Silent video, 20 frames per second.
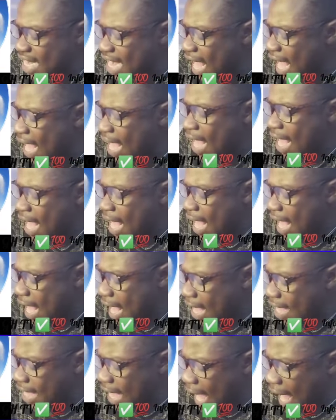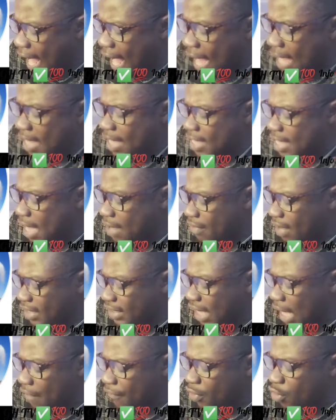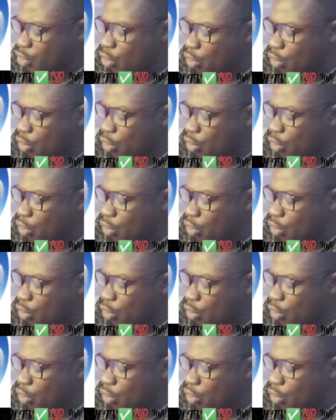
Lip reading: ne eka. Yes, just a